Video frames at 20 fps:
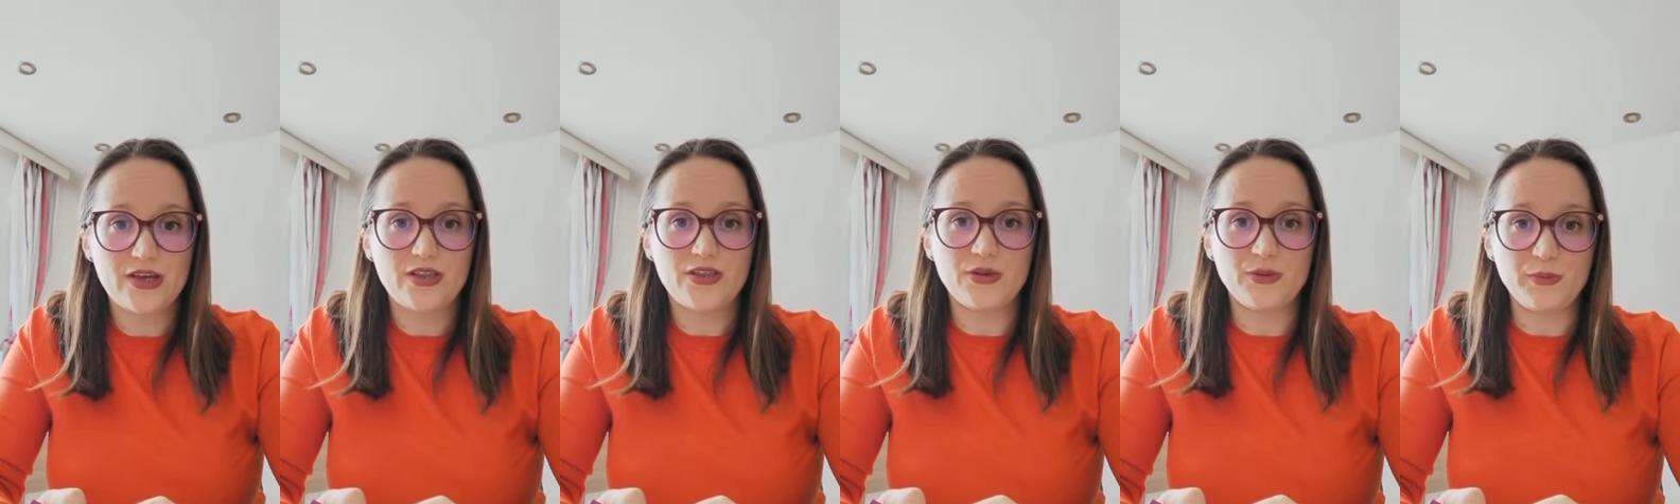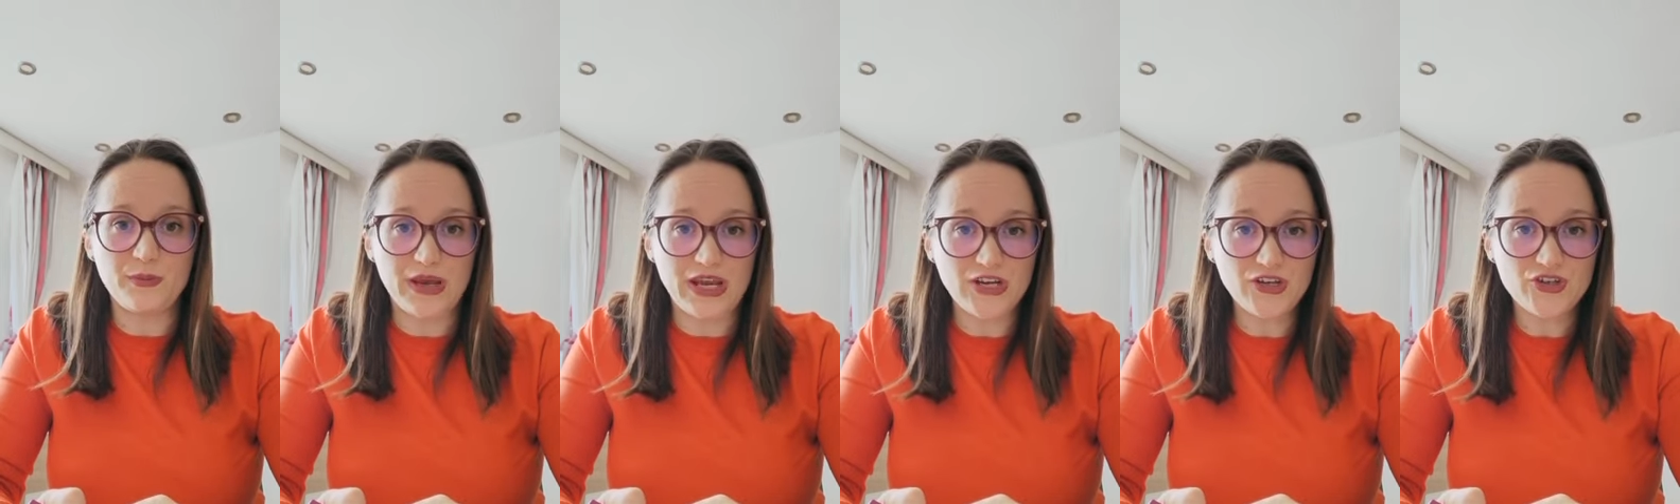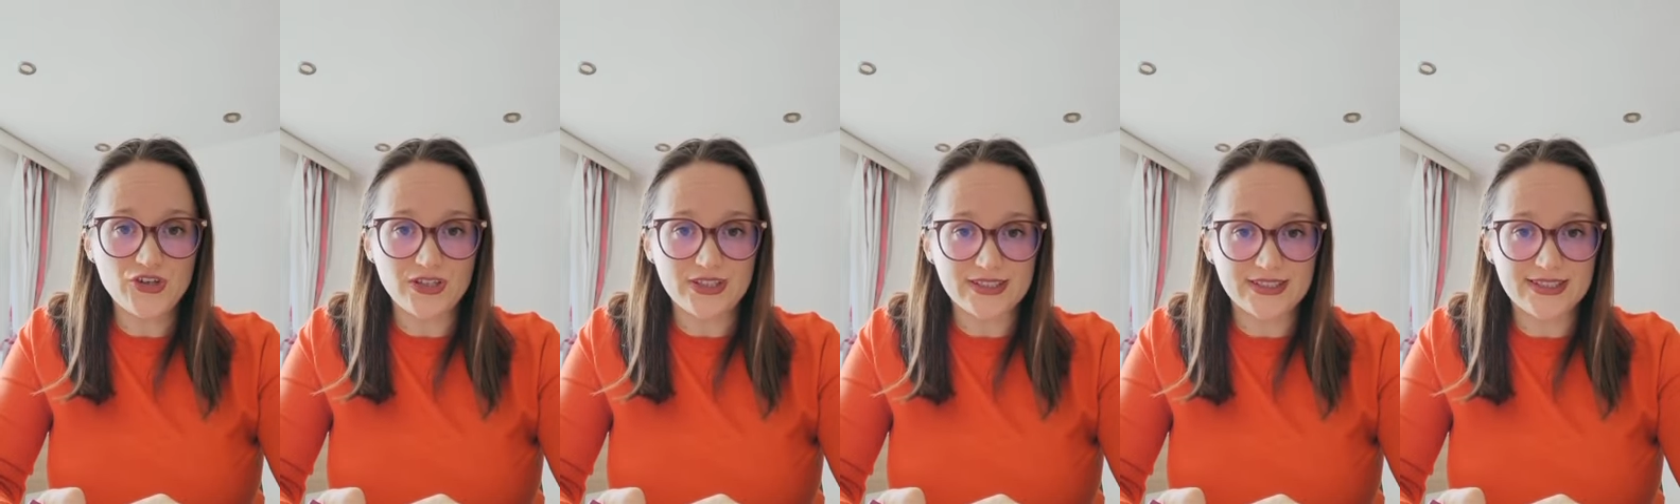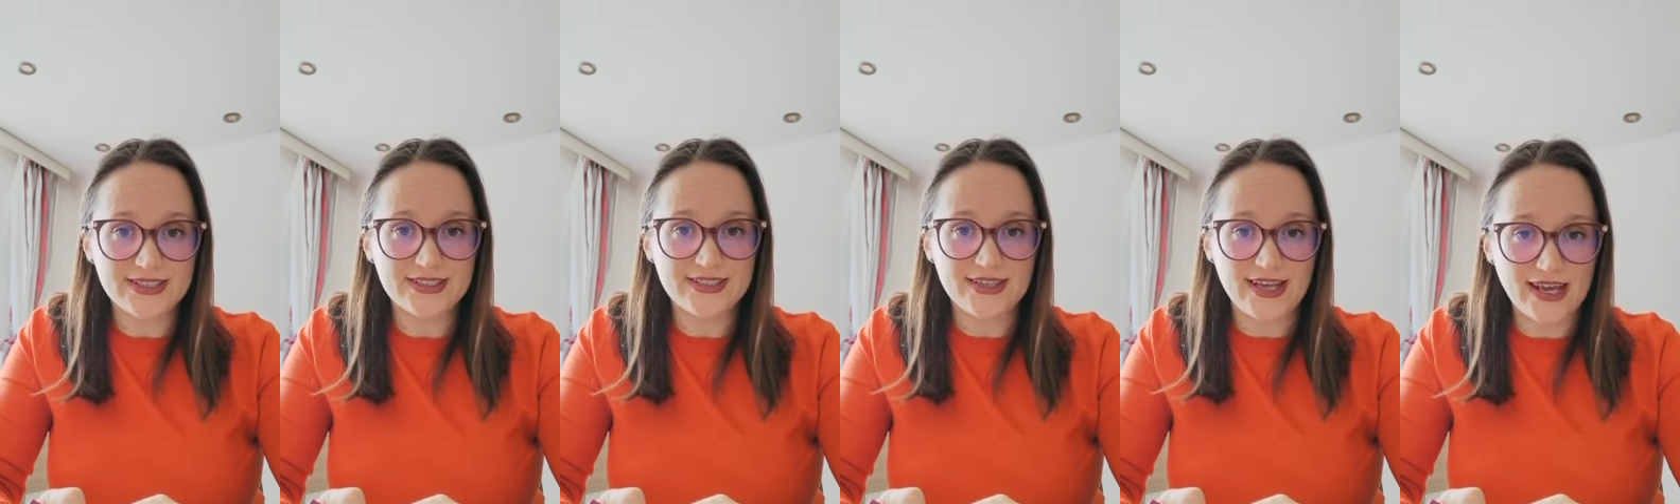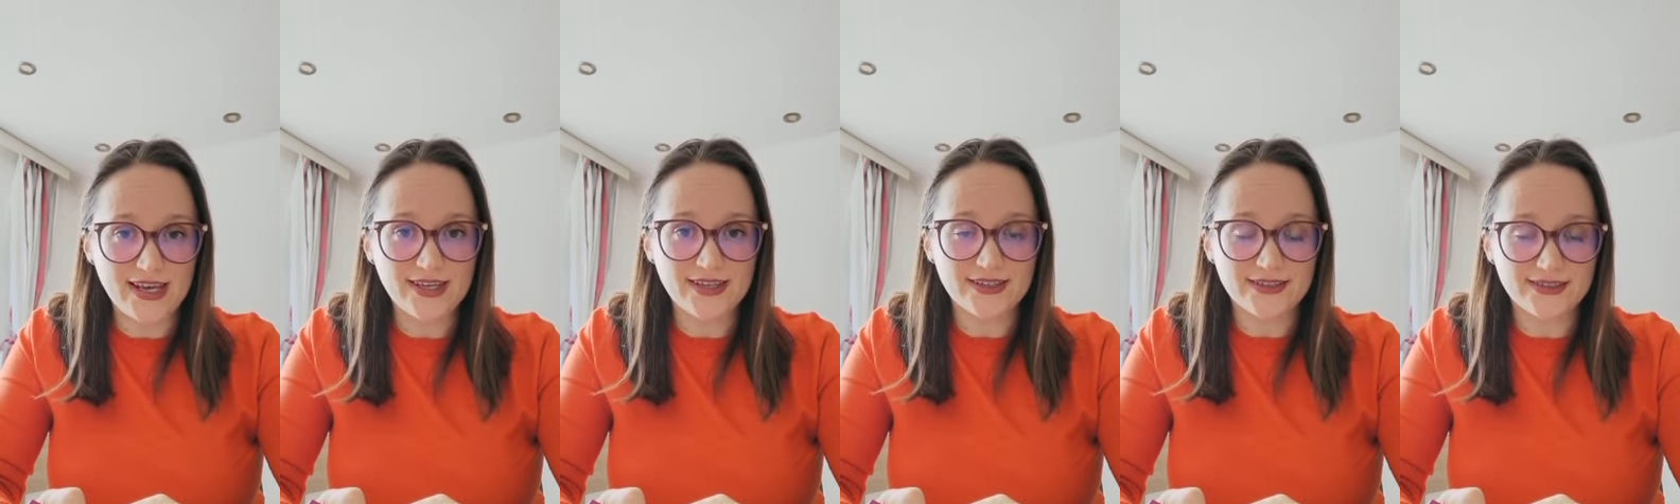The measures
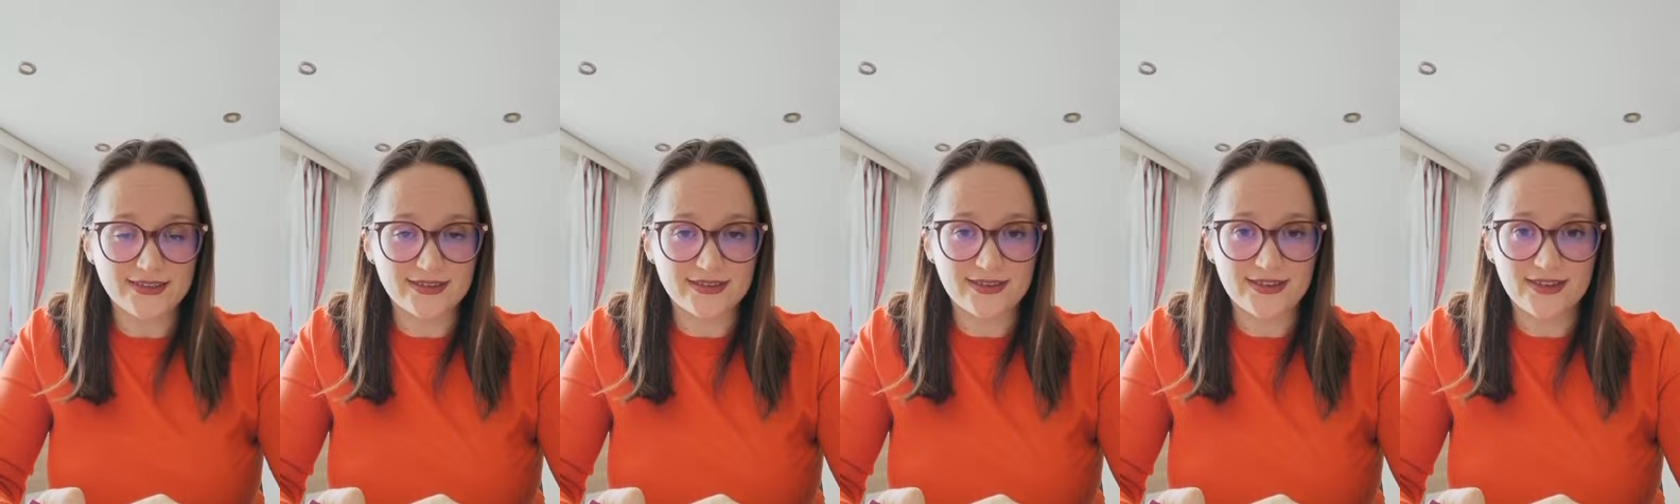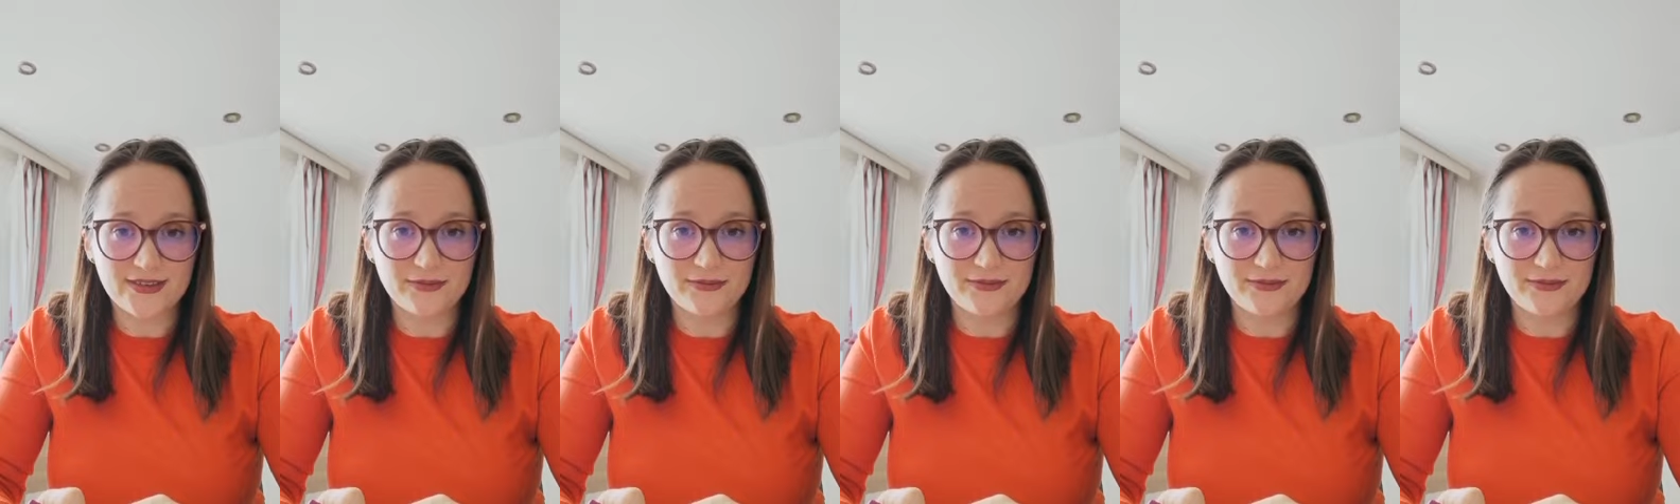taken